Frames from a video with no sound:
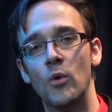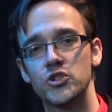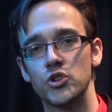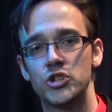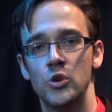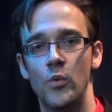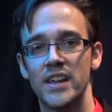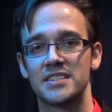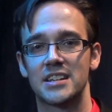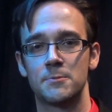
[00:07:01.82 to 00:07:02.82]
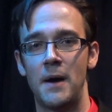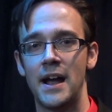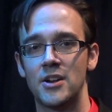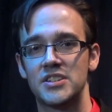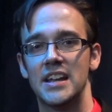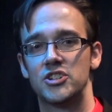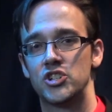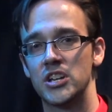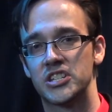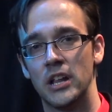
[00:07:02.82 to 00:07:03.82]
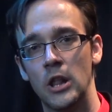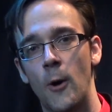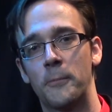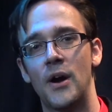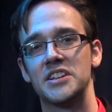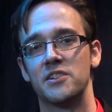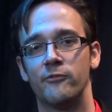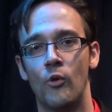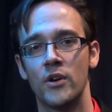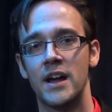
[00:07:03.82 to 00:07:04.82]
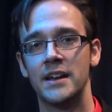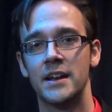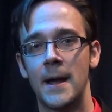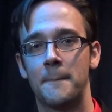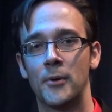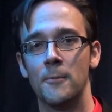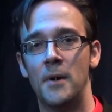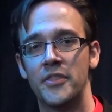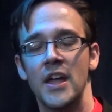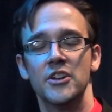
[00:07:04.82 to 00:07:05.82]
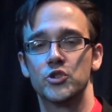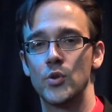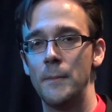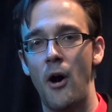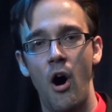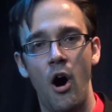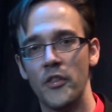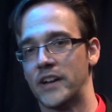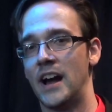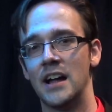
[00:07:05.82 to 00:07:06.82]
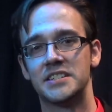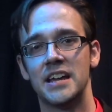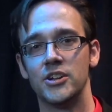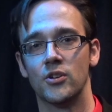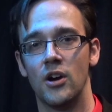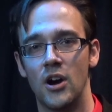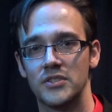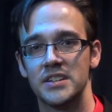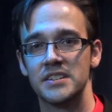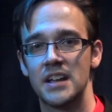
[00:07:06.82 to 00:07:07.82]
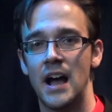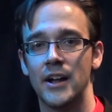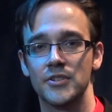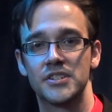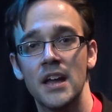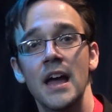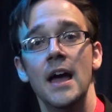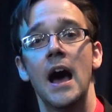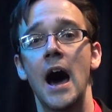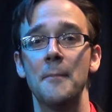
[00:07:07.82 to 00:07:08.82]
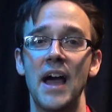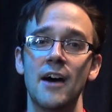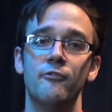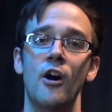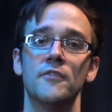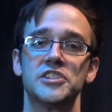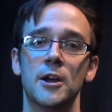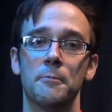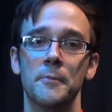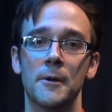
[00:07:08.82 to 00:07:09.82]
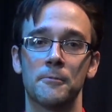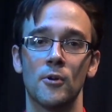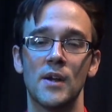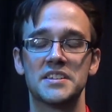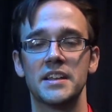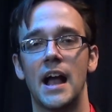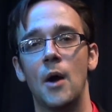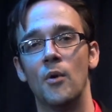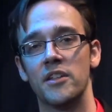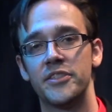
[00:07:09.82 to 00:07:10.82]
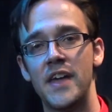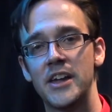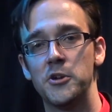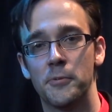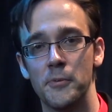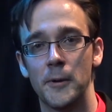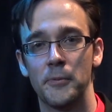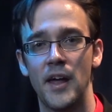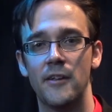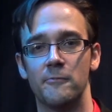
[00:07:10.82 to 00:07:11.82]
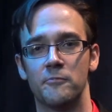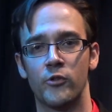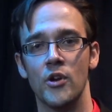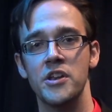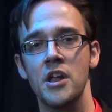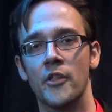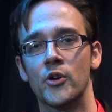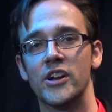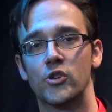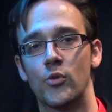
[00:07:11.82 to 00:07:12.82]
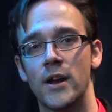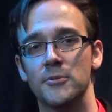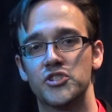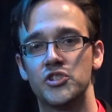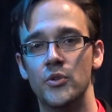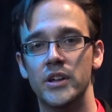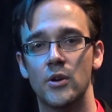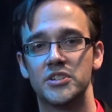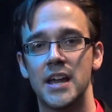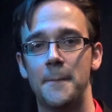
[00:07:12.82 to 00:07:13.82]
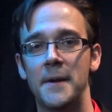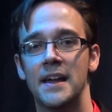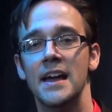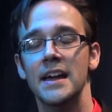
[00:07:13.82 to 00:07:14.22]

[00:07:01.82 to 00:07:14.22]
once your two weeks expires, it's just the low price of $4.99 per month to stream all the content your heart desires. On behalf of all of us here at Premier Pro Wrestling, I want to thank you, Premier Planet, for another incredible studio taping